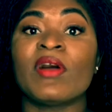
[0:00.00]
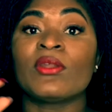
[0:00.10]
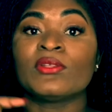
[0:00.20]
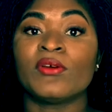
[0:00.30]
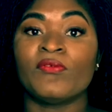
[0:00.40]

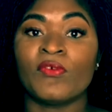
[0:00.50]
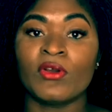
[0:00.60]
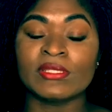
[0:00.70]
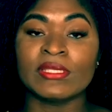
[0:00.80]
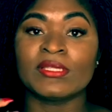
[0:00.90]
another
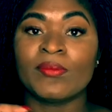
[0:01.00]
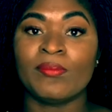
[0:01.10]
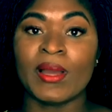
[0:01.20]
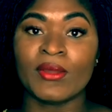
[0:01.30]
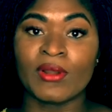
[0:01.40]
voice in the
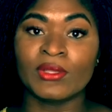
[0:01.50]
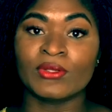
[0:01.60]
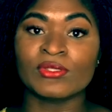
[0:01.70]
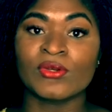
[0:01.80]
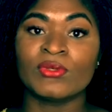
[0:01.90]
background
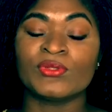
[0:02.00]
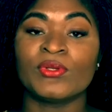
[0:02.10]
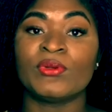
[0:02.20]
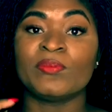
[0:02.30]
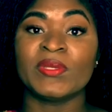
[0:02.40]
also, which
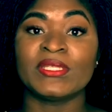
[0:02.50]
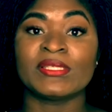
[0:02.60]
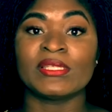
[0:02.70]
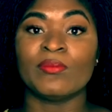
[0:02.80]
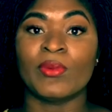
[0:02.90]
will repeat
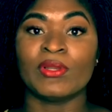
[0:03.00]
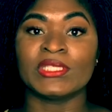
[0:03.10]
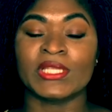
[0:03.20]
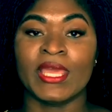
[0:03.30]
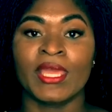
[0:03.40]
this in
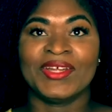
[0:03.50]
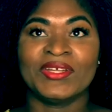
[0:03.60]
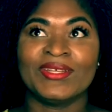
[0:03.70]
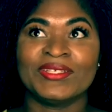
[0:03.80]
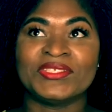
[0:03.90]
Polish, like
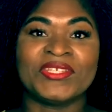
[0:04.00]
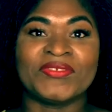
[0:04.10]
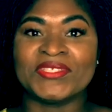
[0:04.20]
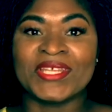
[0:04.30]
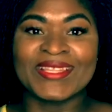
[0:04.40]

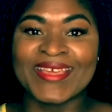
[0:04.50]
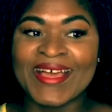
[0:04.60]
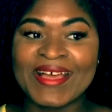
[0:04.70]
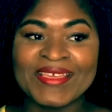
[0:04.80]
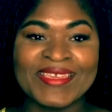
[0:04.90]

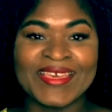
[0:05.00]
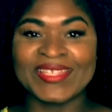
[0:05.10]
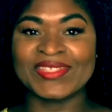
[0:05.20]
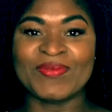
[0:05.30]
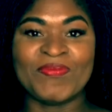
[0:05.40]
Dziewczynka
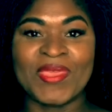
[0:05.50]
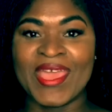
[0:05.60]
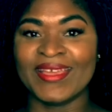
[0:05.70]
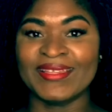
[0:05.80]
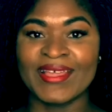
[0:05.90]
jest
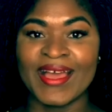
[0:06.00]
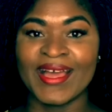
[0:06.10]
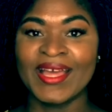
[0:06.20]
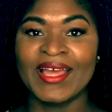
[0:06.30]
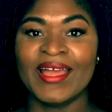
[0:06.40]

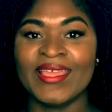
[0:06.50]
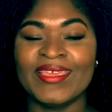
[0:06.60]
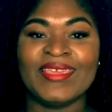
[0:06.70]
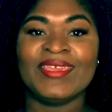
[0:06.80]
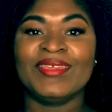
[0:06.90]
piękna
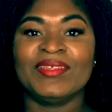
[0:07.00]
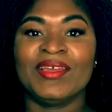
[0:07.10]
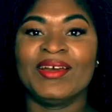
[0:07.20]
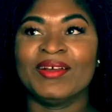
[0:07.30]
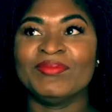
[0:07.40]
I
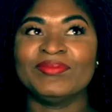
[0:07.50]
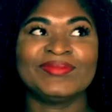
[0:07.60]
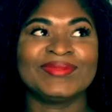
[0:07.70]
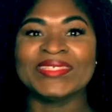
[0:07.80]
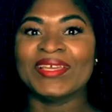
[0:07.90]

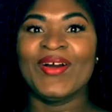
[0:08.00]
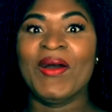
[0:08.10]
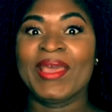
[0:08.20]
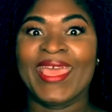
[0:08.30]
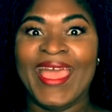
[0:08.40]

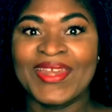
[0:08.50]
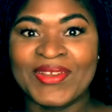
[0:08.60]
okay, I